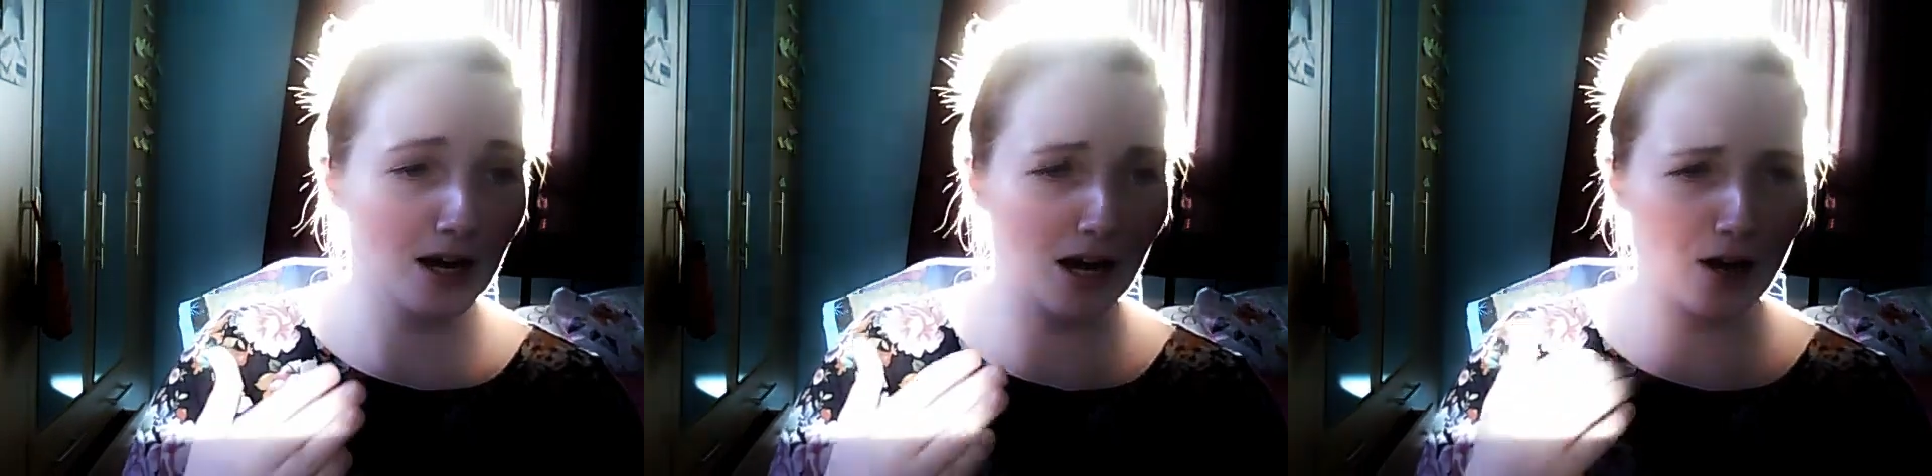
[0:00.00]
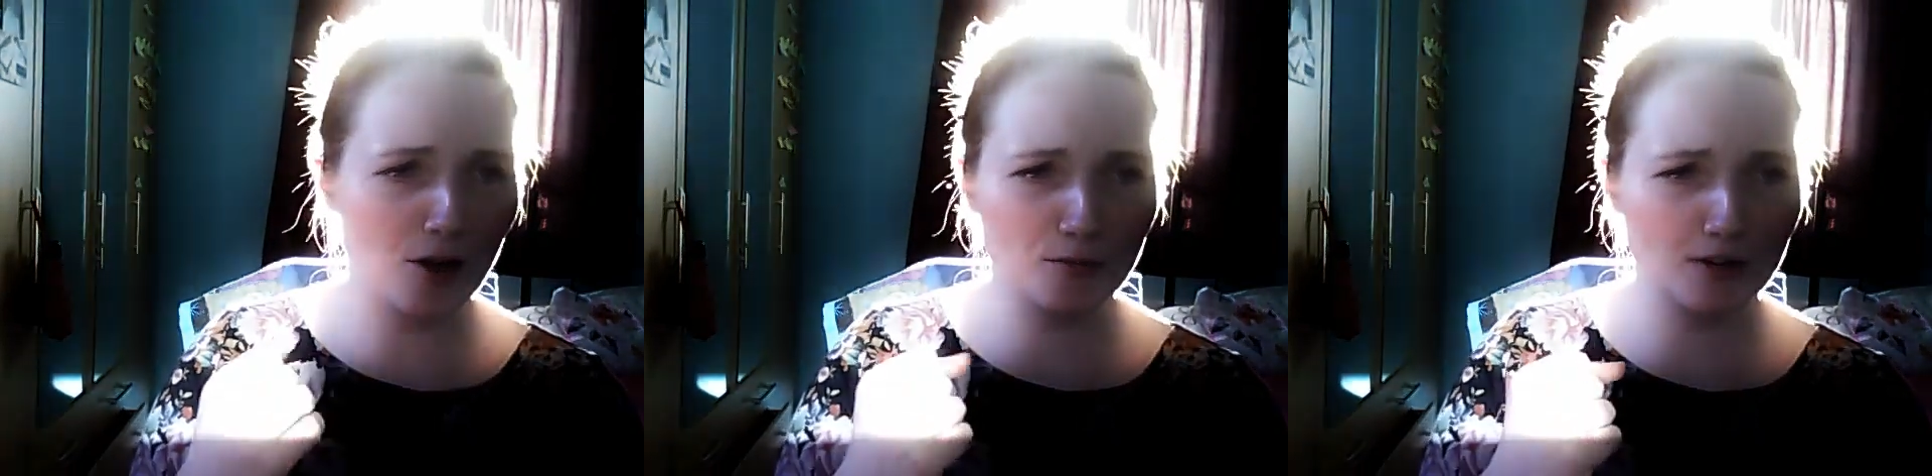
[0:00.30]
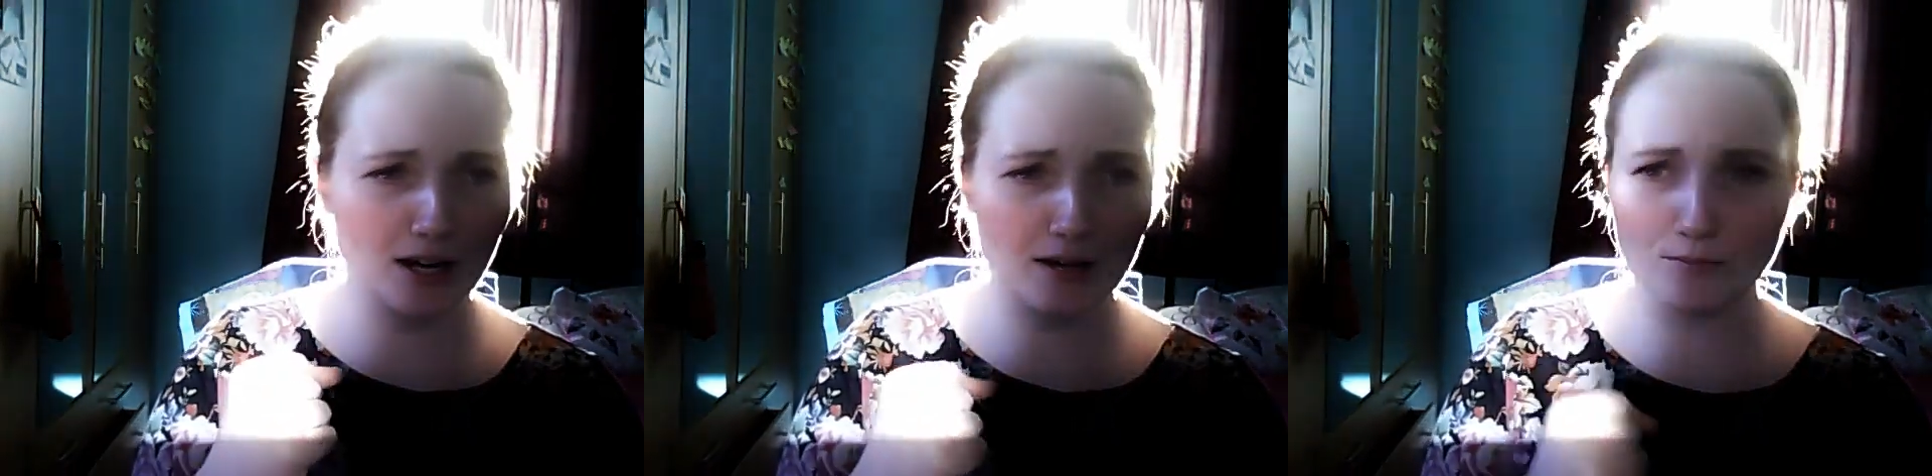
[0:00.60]
I hope
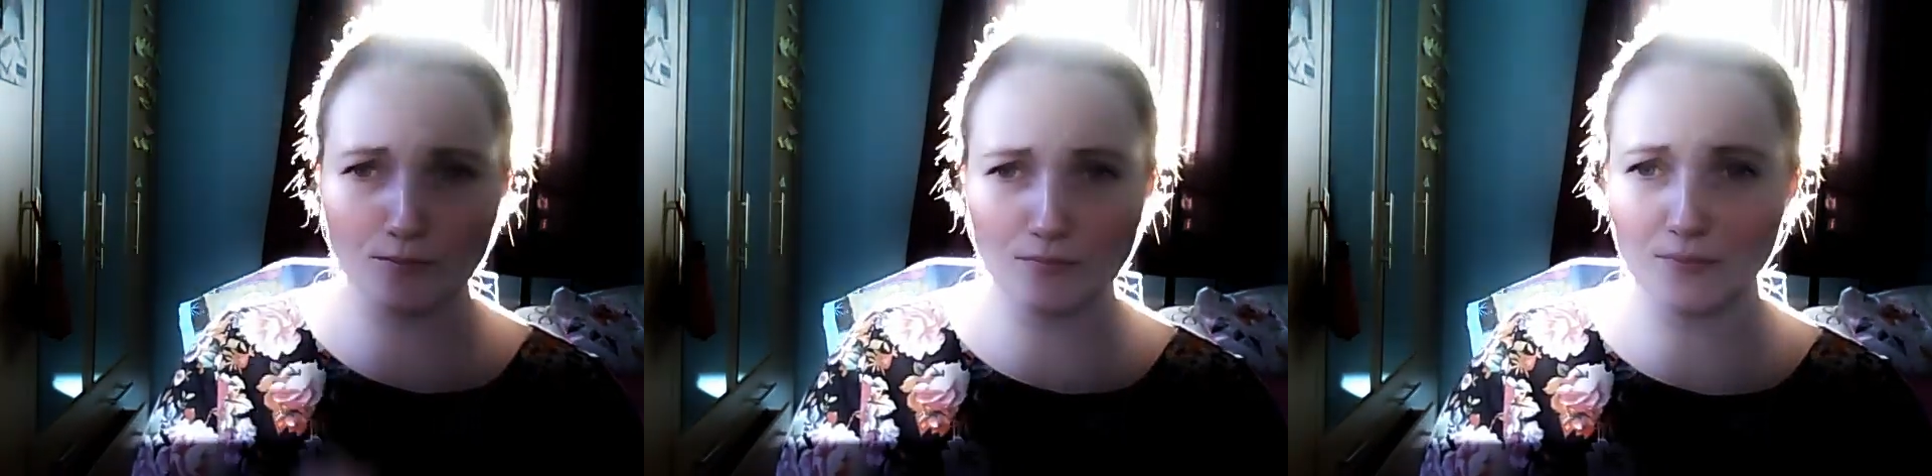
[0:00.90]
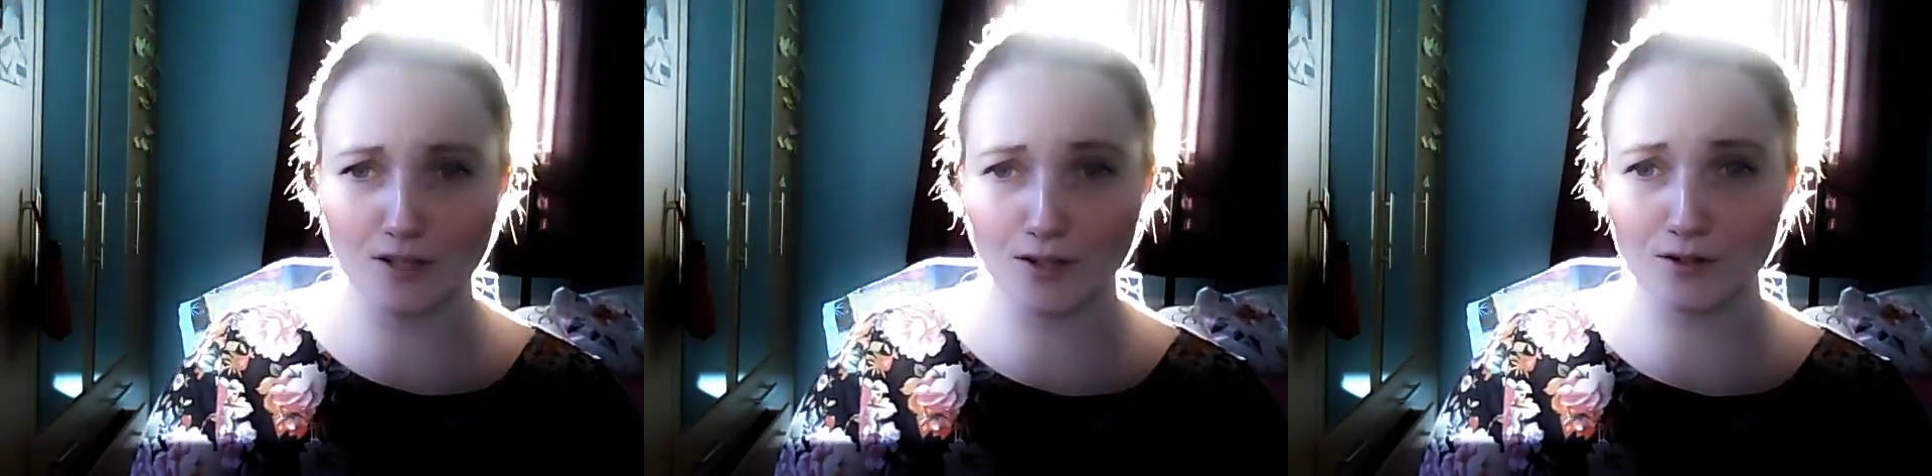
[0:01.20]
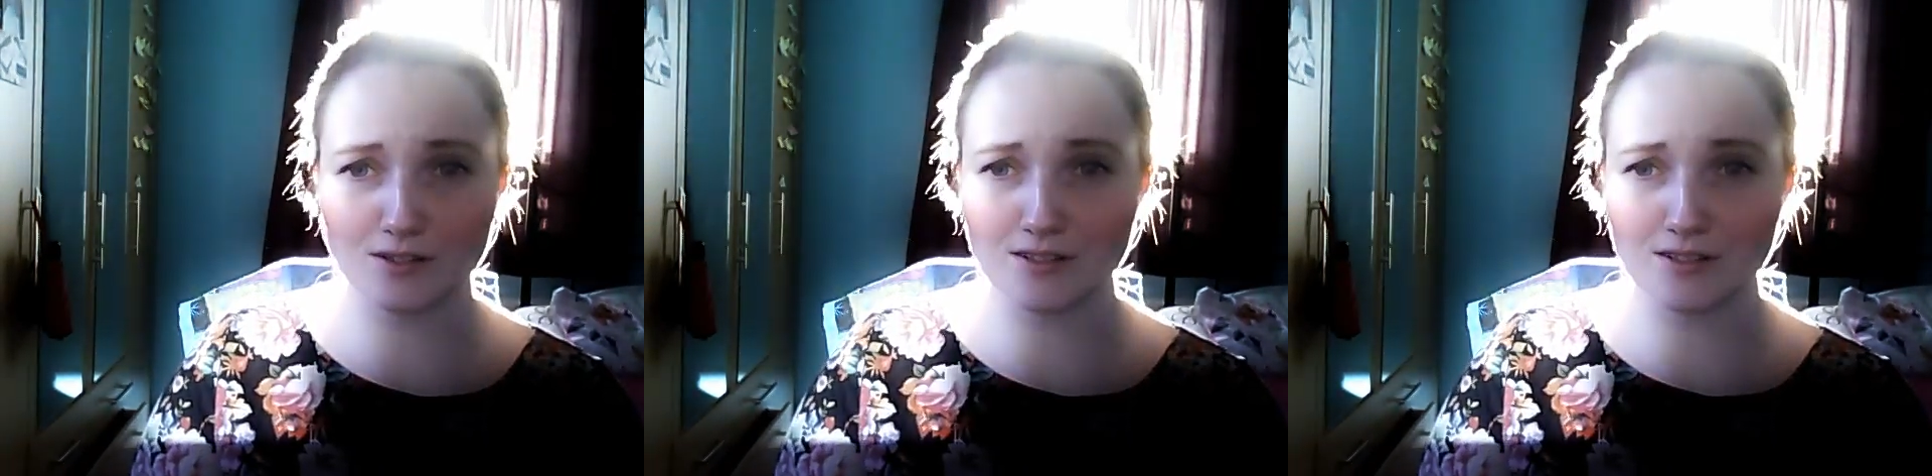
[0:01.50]
that I, you know,